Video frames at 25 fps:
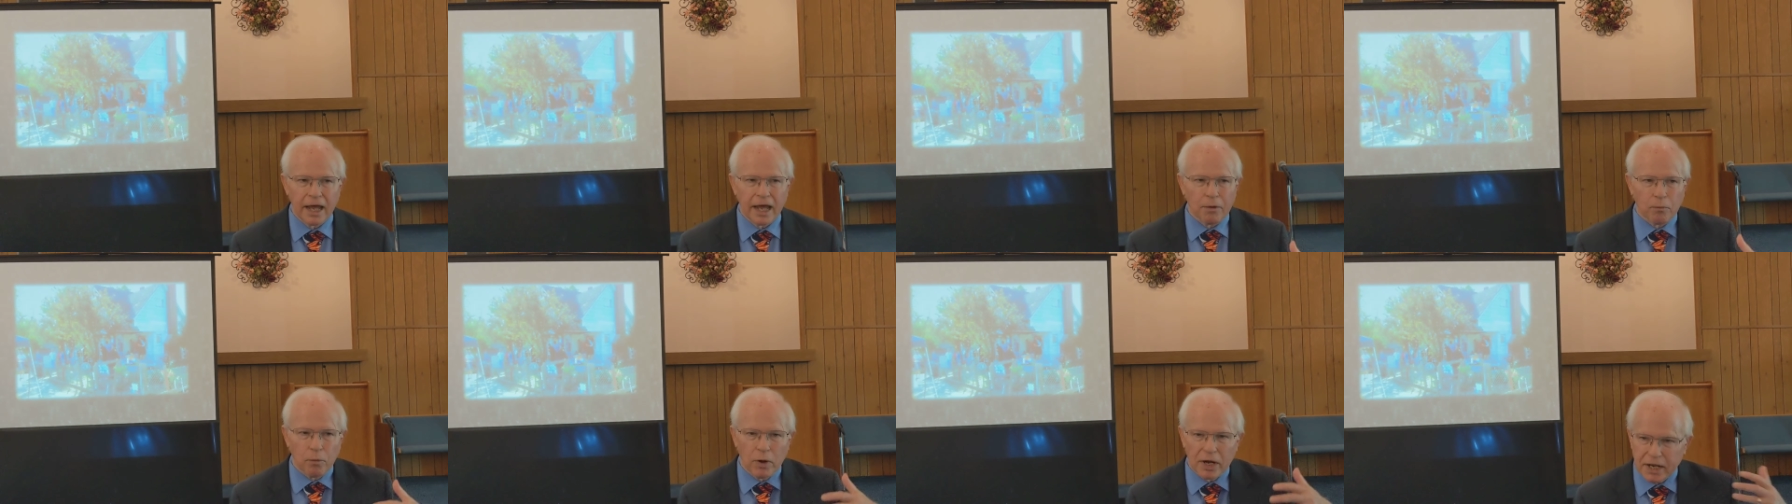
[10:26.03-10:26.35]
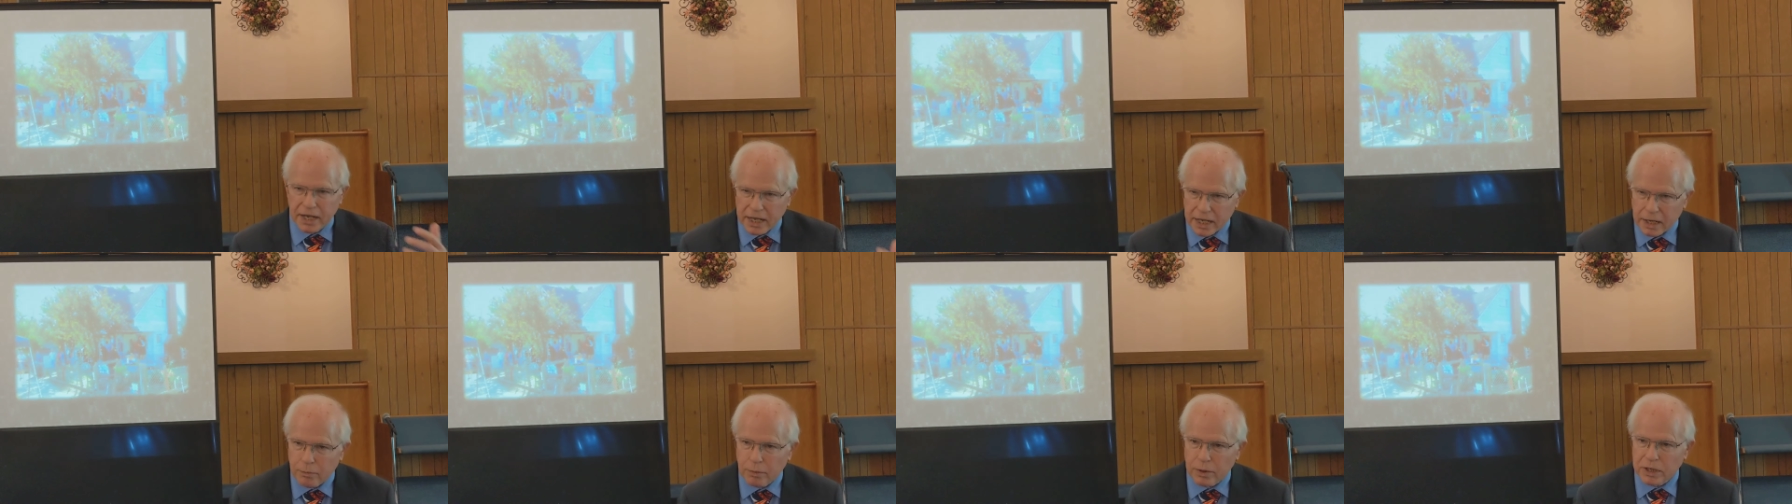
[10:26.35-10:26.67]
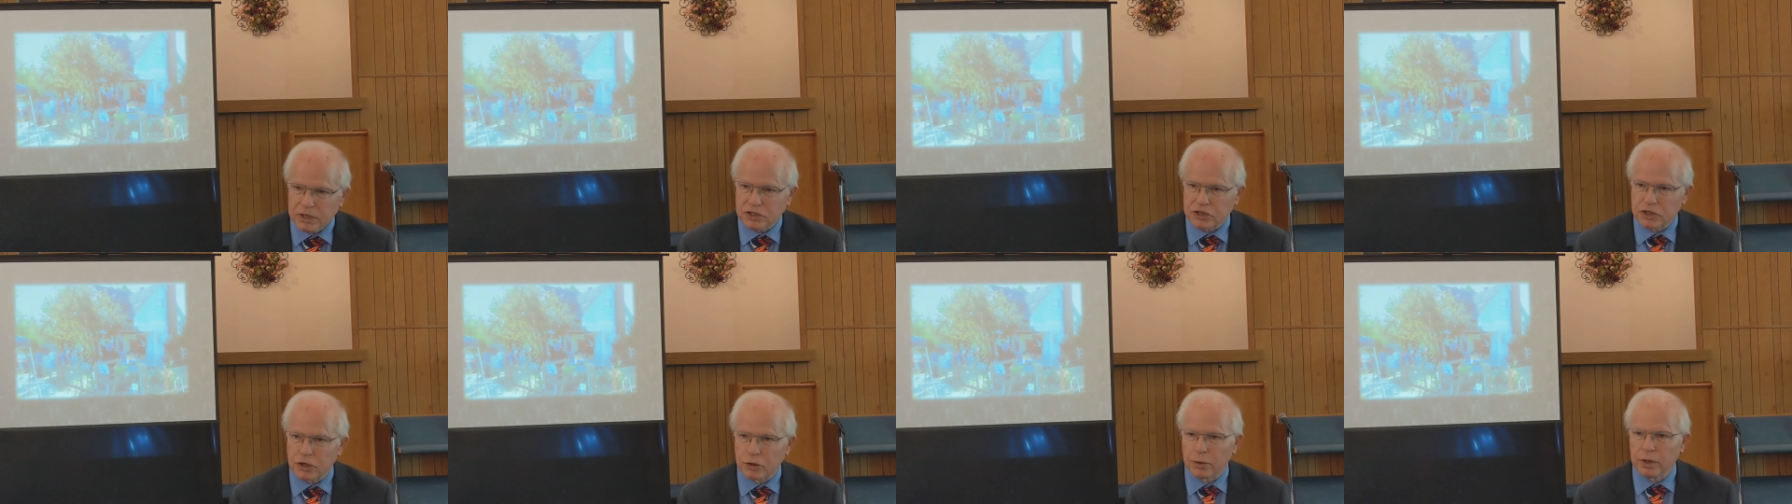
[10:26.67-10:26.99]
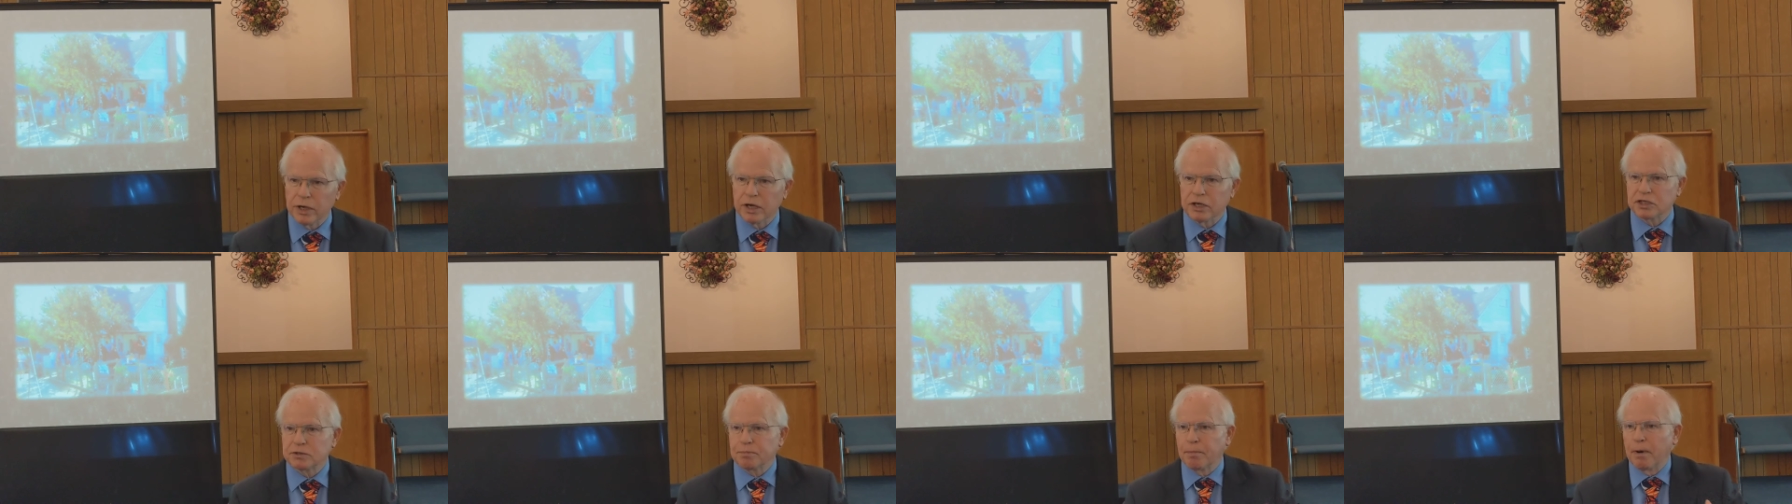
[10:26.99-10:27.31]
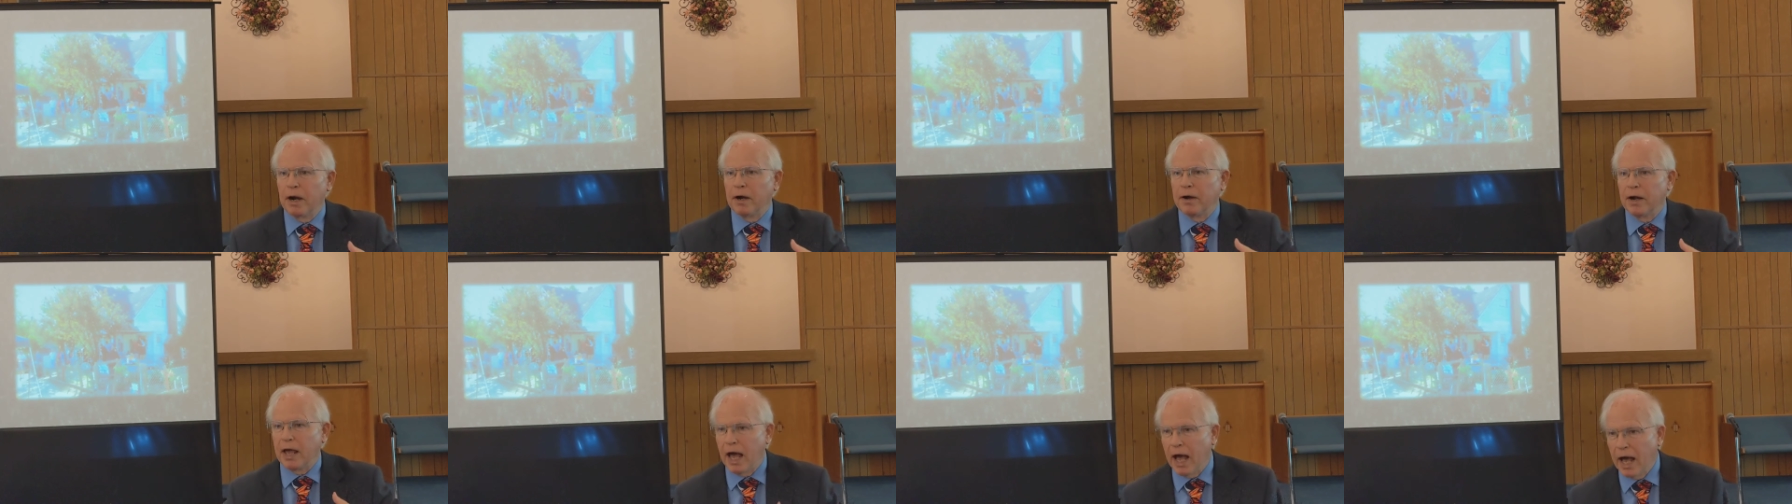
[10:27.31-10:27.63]
And what he was doing
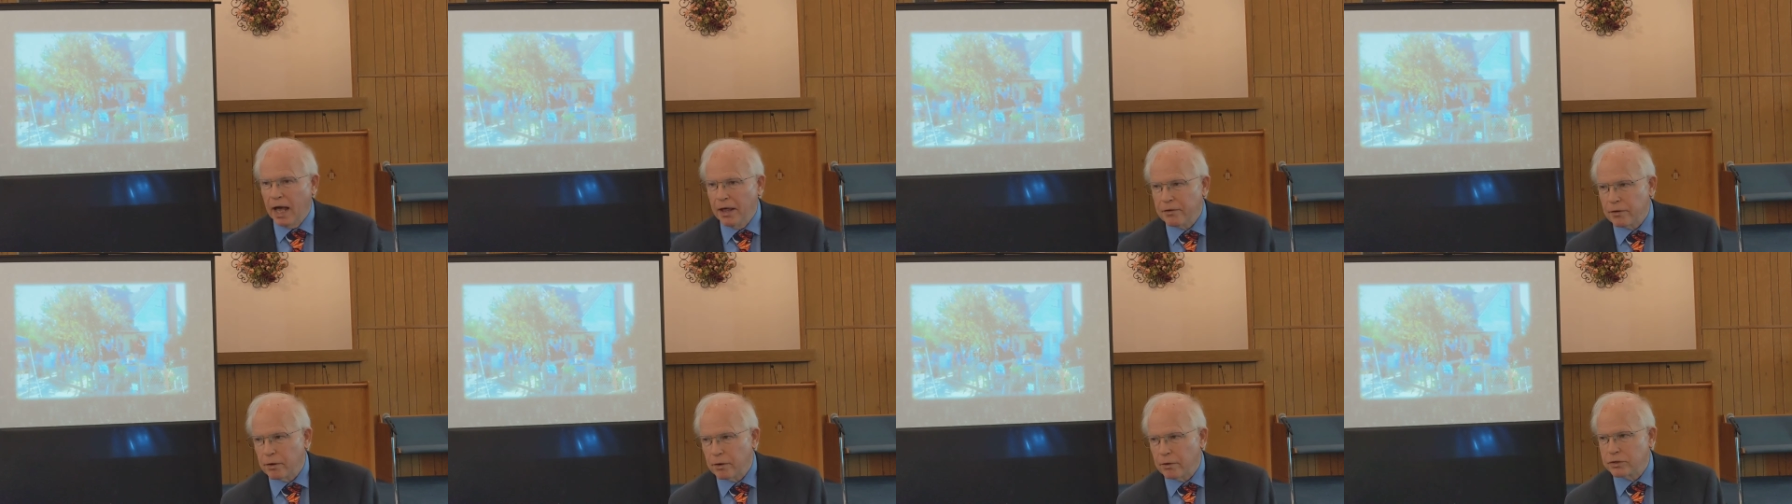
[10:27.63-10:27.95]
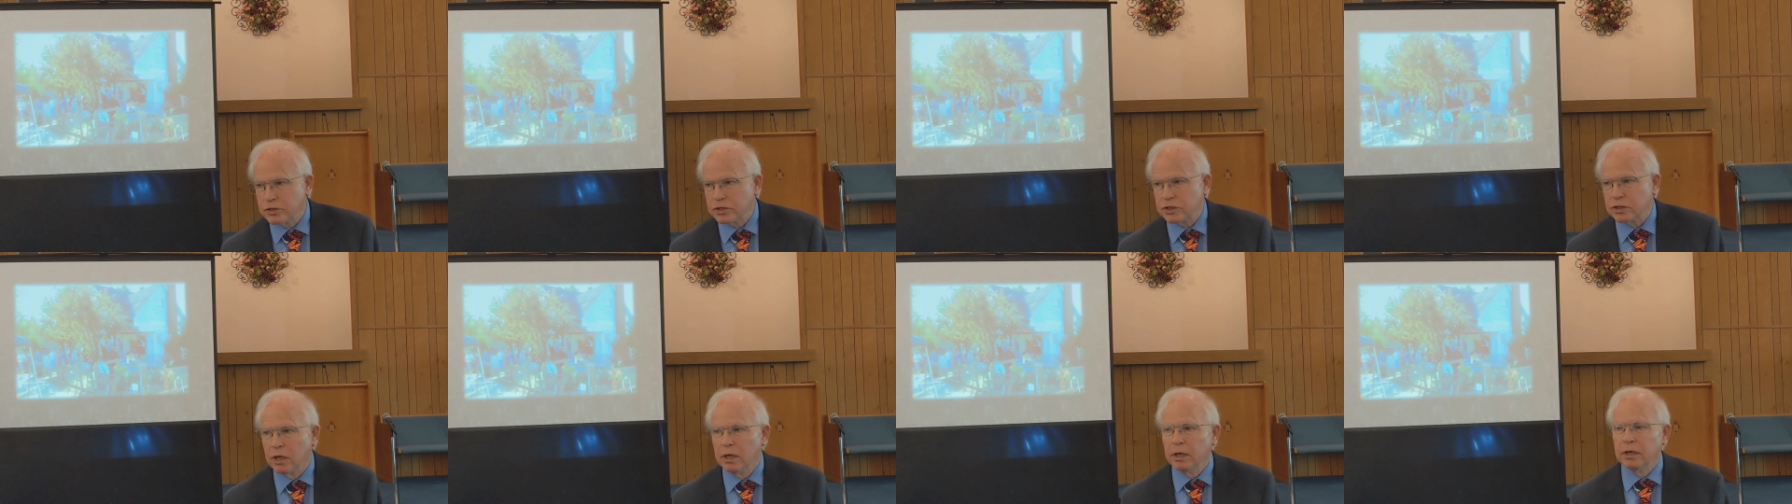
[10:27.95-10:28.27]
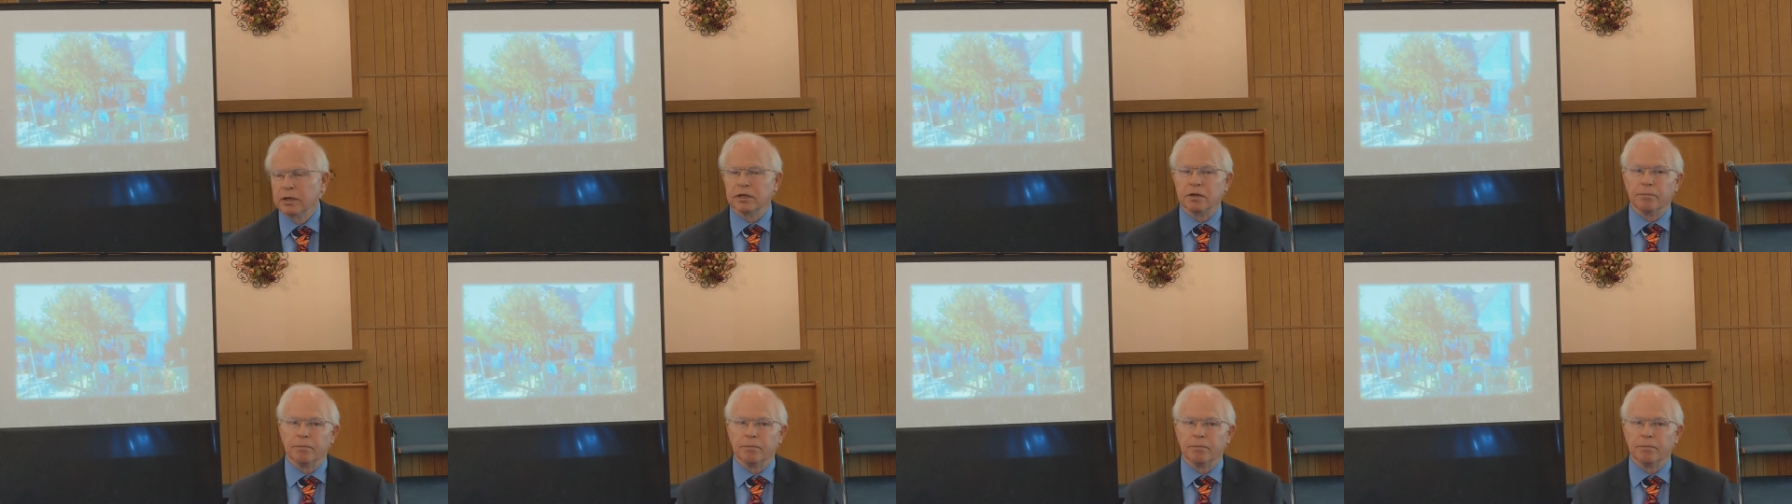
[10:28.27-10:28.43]
inspired others